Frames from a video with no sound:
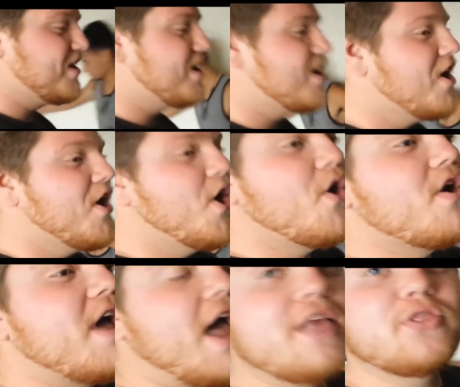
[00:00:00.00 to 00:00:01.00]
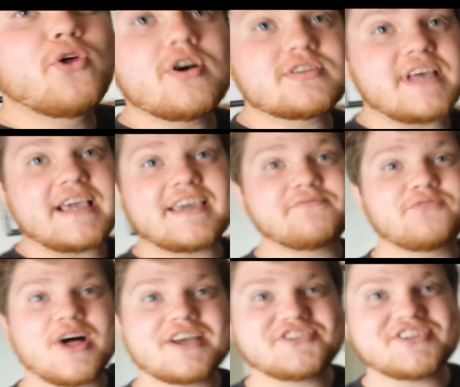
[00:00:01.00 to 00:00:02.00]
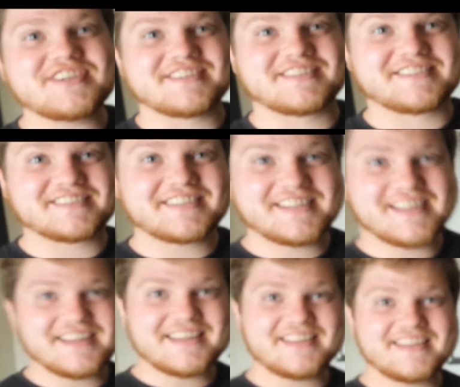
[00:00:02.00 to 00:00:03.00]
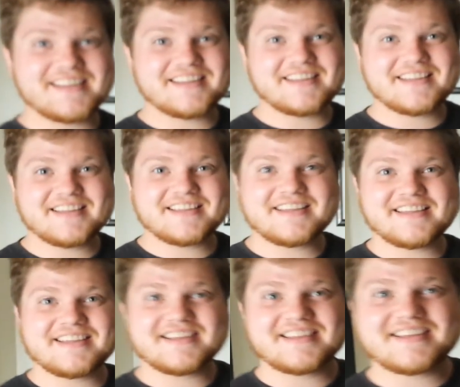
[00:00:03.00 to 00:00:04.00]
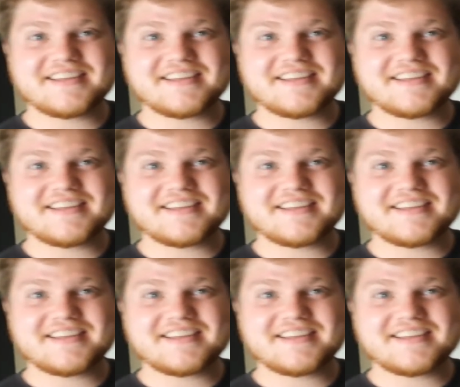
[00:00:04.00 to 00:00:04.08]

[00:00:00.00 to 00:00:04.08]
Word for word: it out. It looks like it flushes! It does. It's deceiving